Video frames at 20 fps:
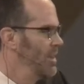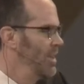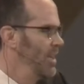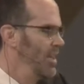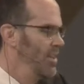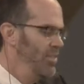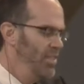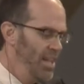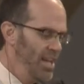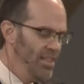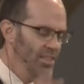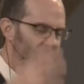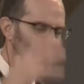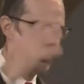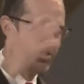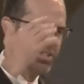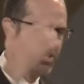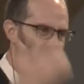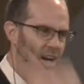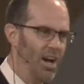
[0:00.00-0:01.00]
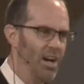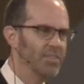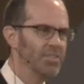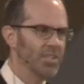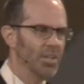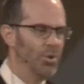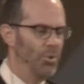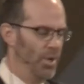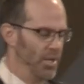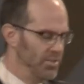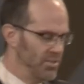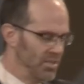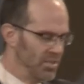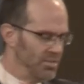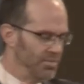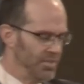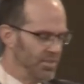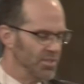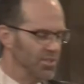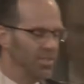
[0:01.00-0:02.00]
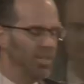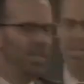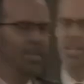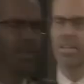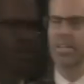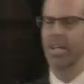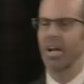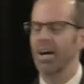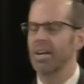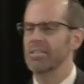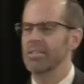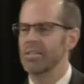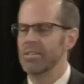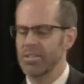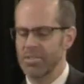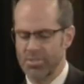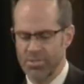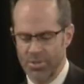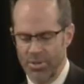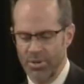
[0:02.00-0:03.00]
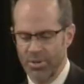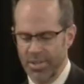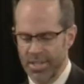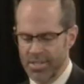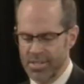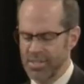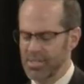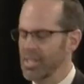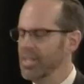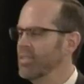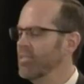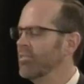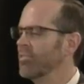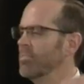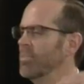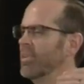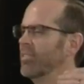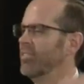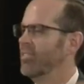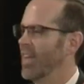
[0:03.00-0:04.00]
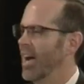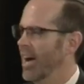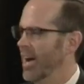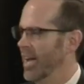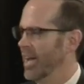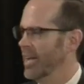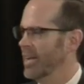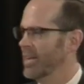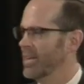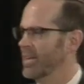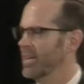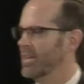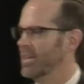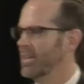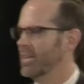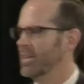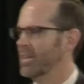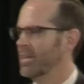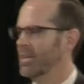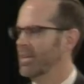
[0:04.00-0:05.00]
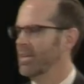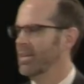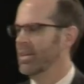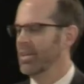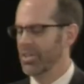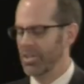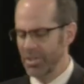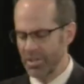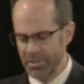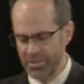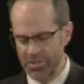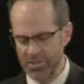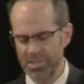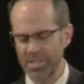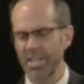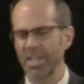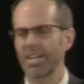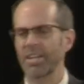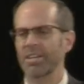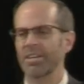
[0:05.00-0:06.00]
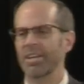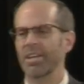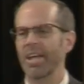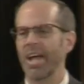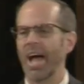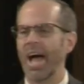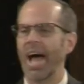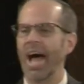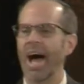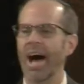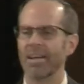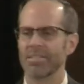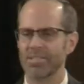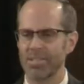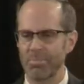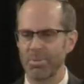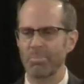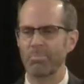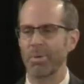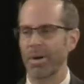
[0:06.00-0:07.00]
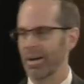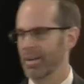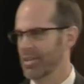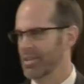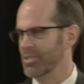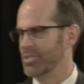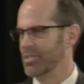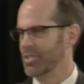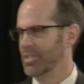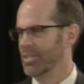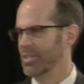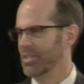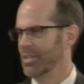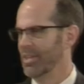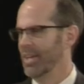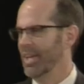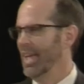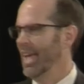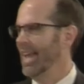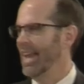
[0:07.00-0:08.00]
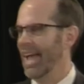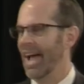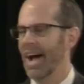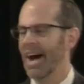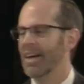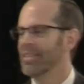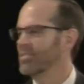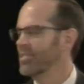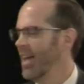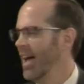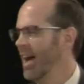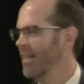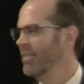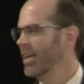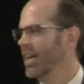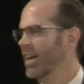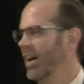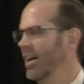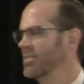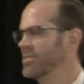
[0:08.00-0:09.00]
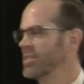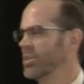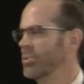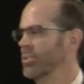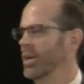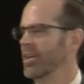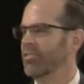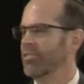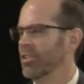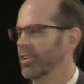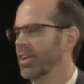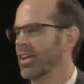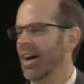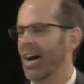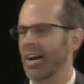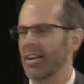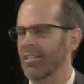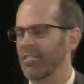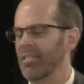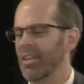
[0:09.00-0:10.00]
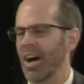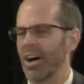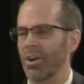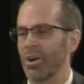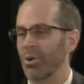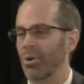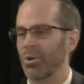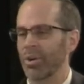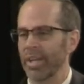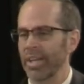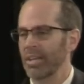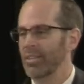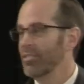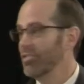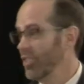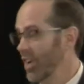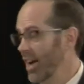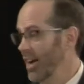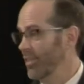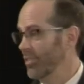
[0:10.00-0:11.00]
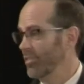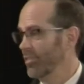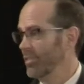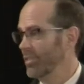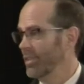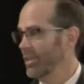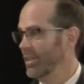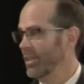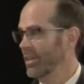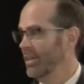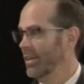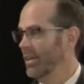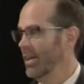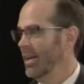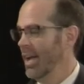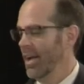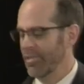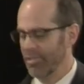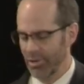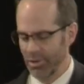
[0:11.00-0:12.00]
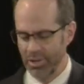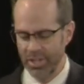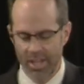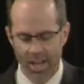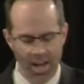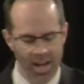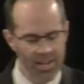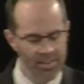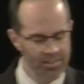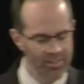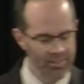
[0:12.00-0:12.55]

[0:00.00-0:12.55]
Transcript: And then there's consequences for sin. God said the soul that sins must die. Your sin has to be punished, it has to have a consequence, or God is not holy and just. And so God